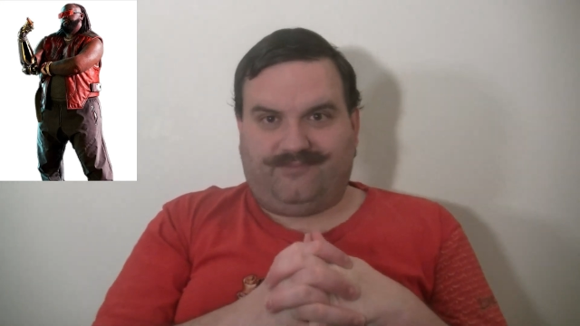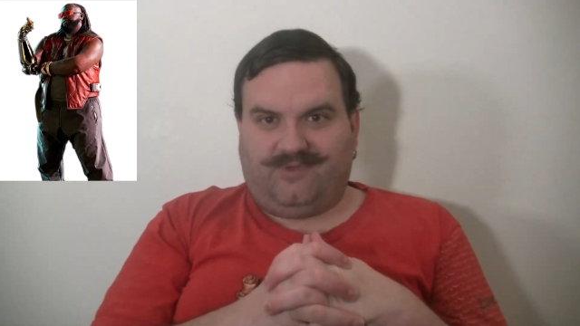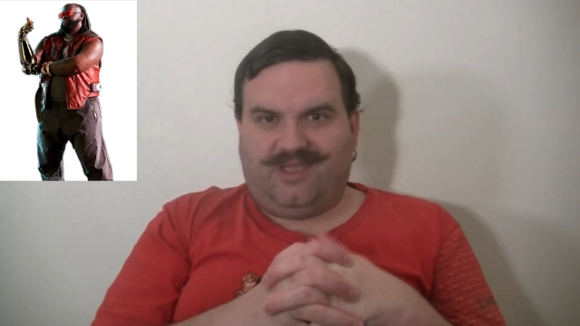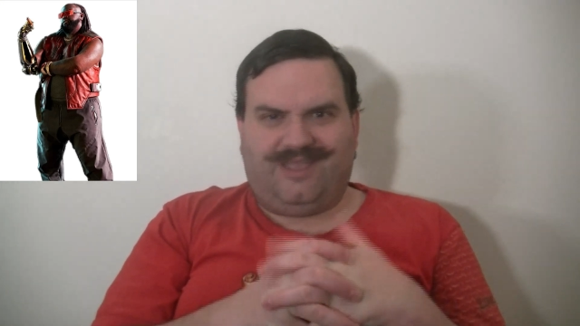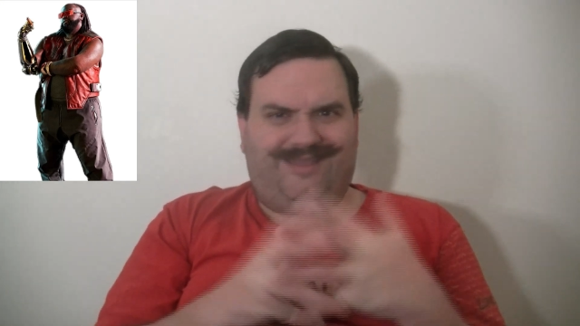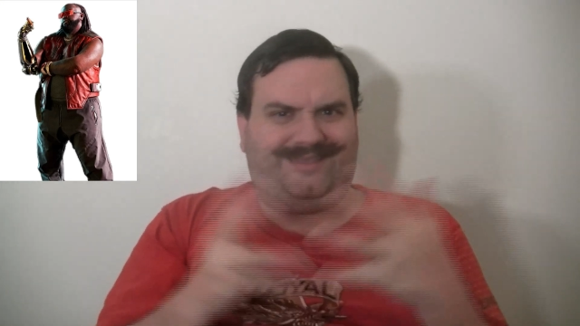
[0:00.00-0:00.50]

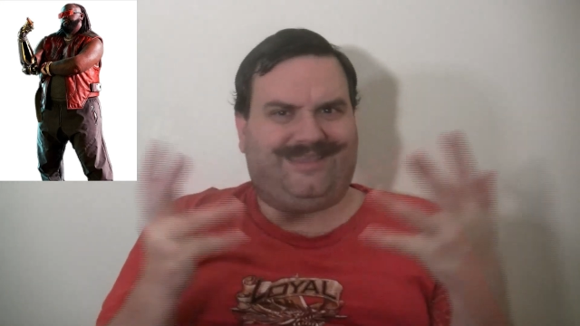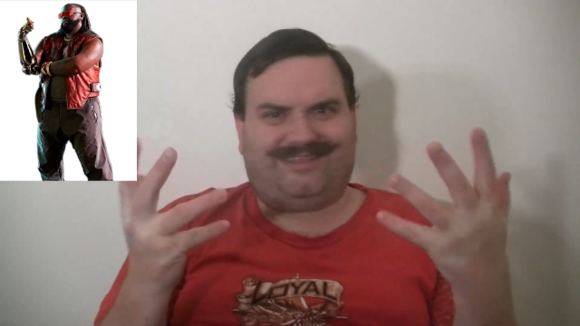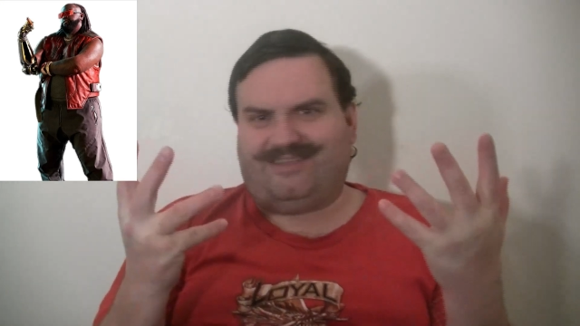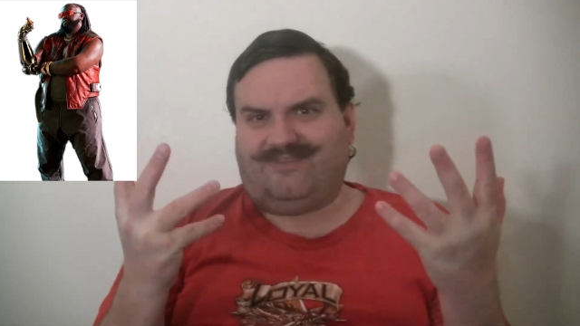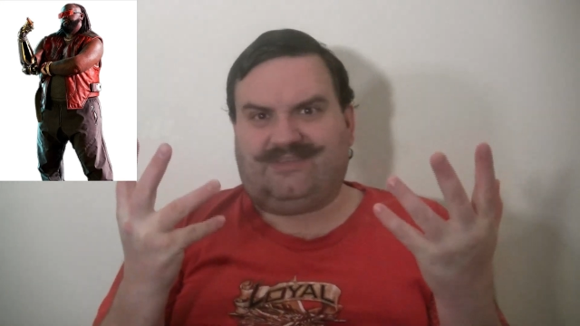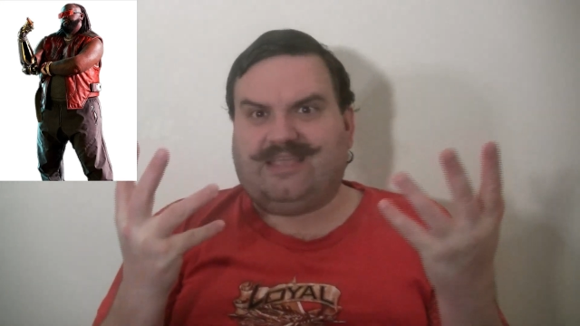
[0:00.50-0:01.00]
it
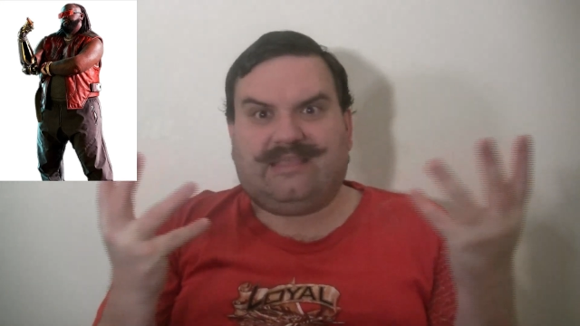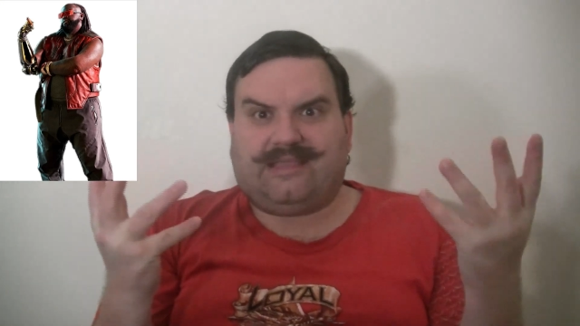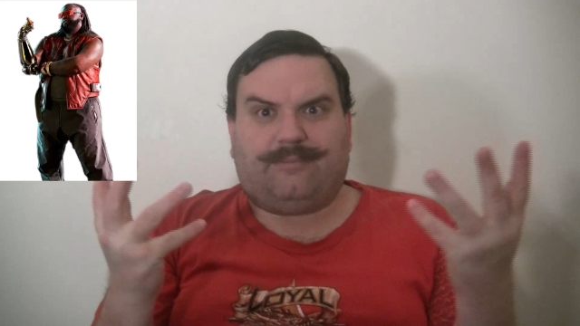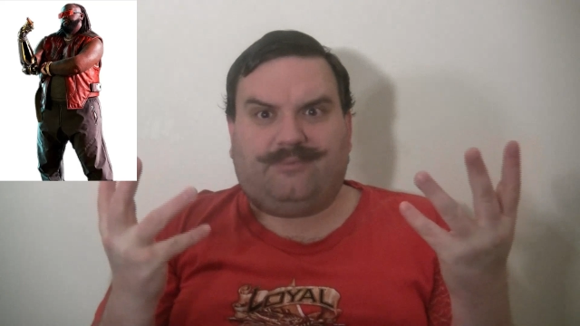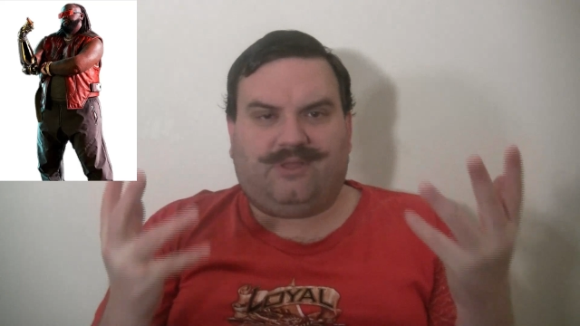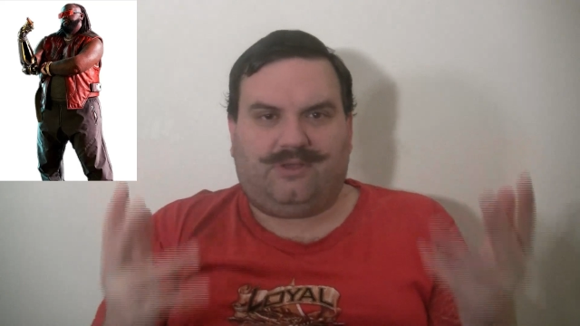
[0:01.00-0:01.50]
doesn't even take
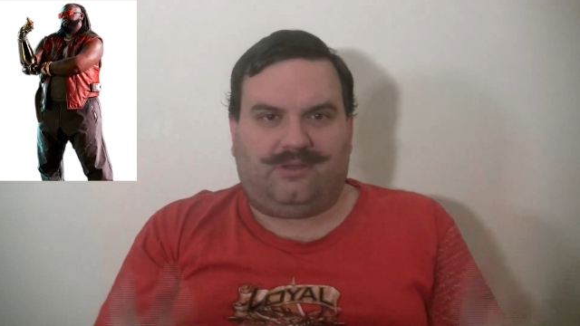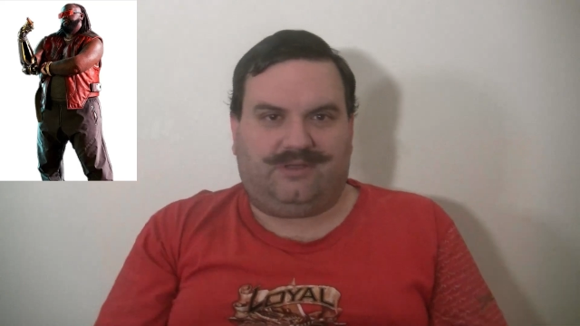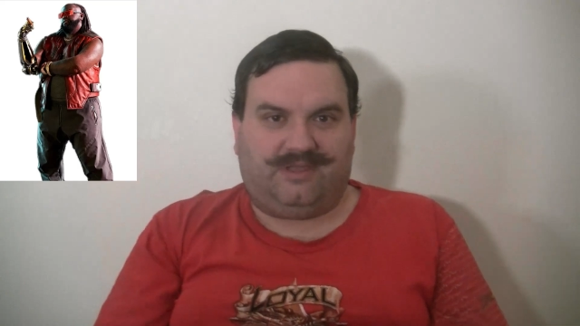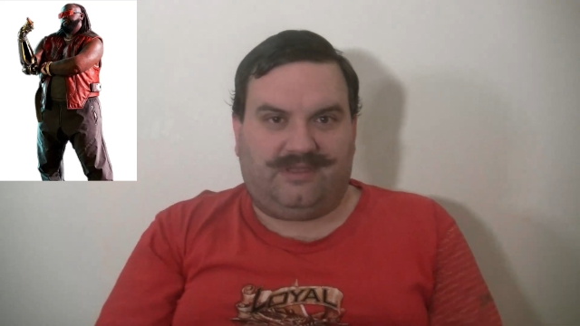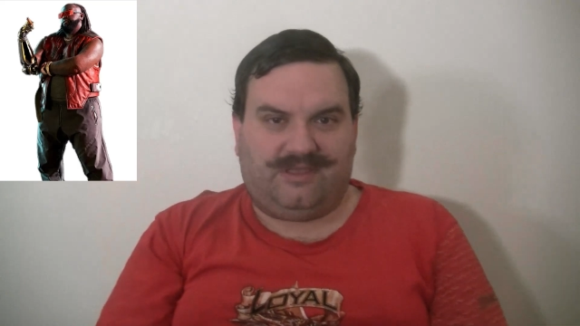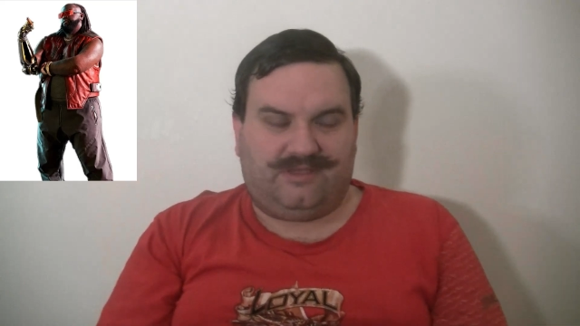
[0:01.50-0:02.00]
that long.